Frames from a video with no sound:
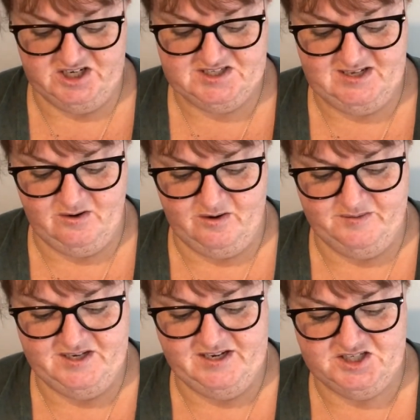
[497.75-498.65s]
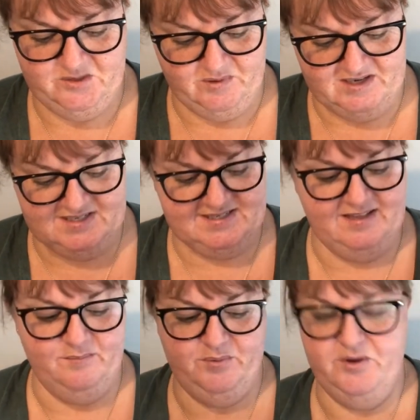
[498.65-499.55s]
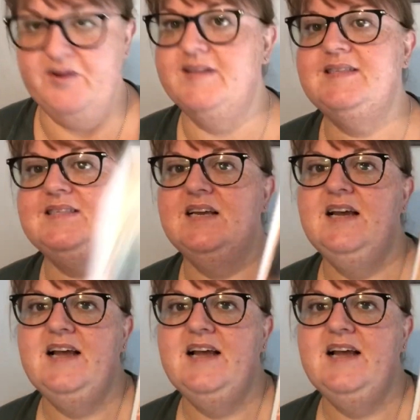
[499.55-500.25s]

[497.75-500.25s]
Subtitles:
She said, oh yeah, she wanted to see the birds.